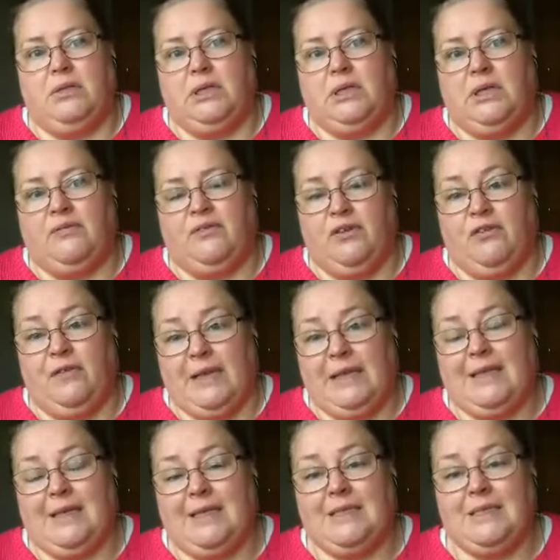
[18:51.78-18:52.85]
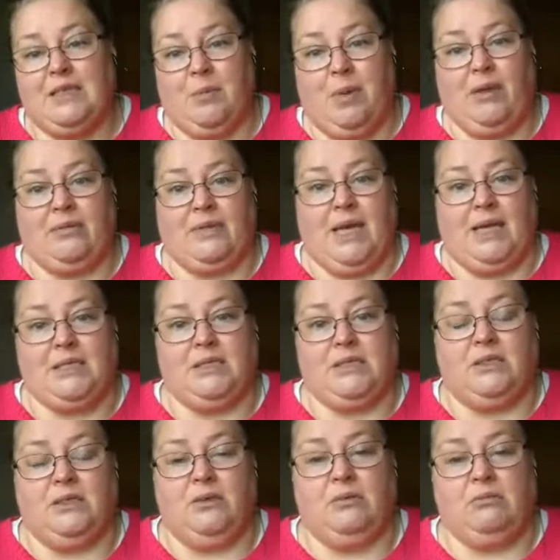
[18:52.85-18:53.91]
if you feel guilty about that,
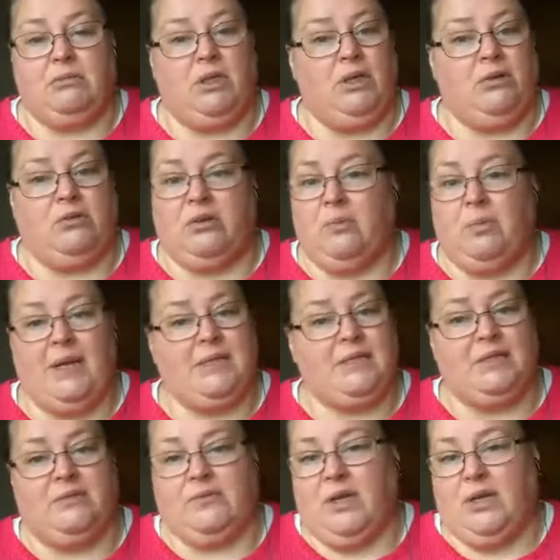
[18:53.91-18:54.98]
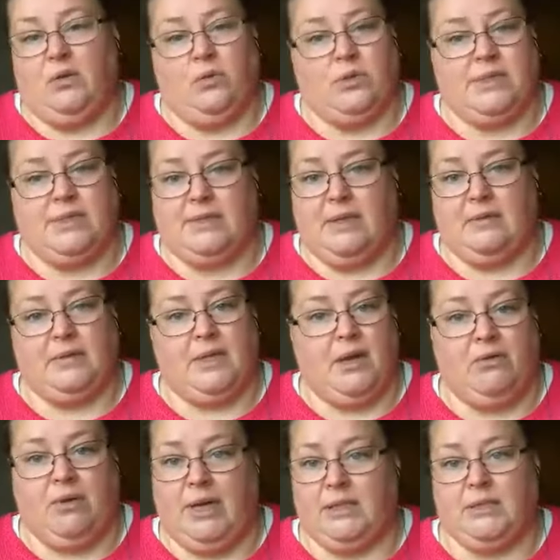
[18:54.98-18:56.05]
there are plenty of night courses out there
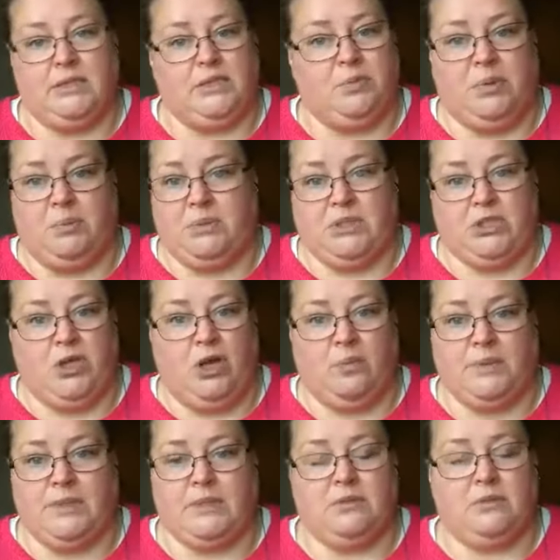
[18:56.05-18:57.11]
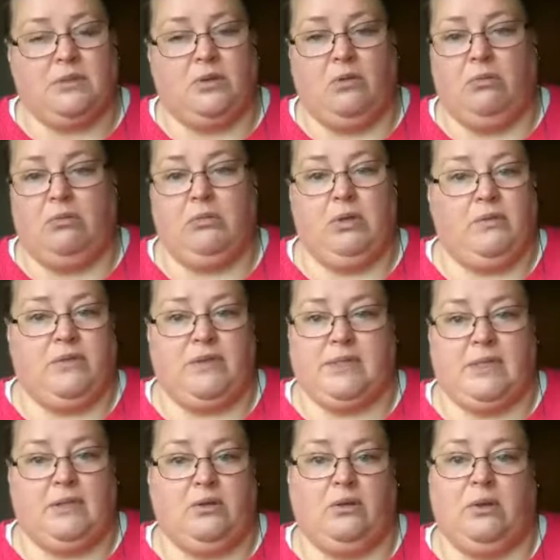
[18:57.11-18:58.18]
related to people's jobs. So if you
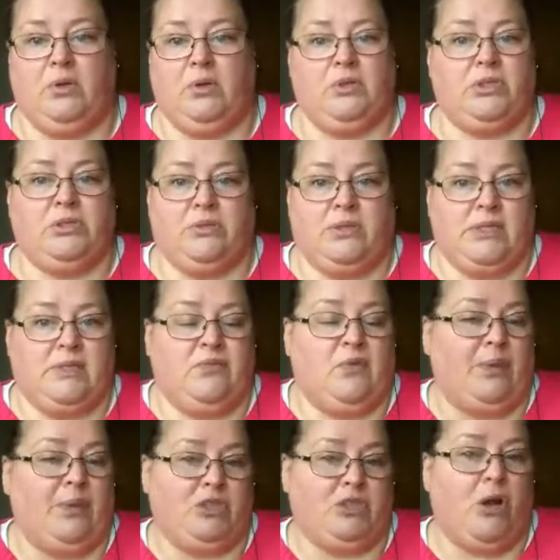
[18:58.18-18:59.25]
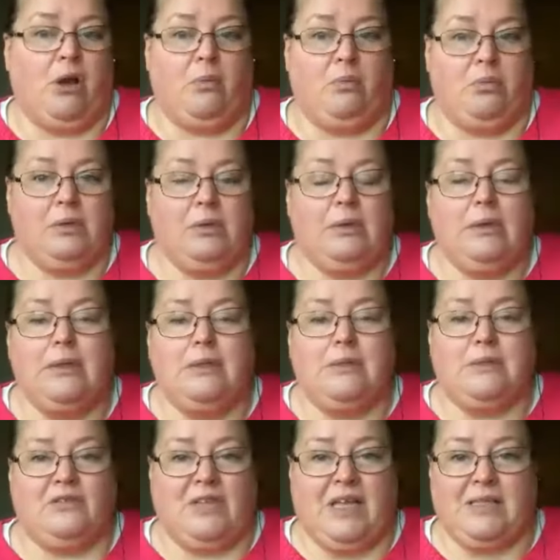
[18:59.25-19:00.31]
said, look, I'm going to do this for my job.
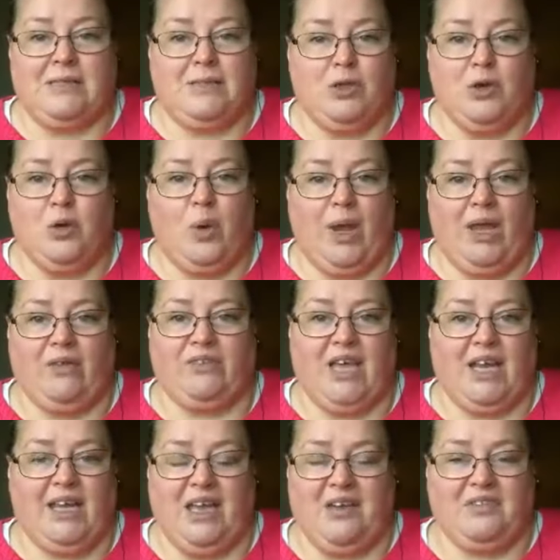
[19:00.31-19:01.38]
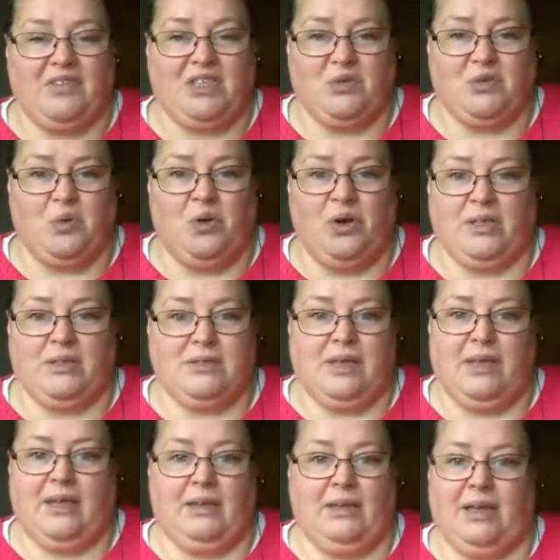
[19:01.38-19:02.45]
So if that's your way of getting out the door and
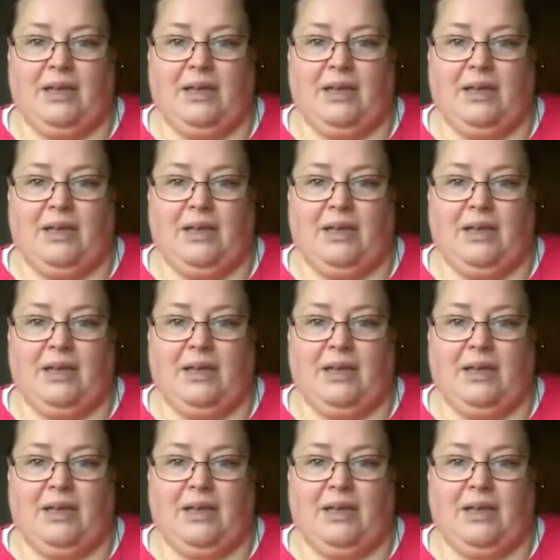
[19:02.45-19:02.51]
saying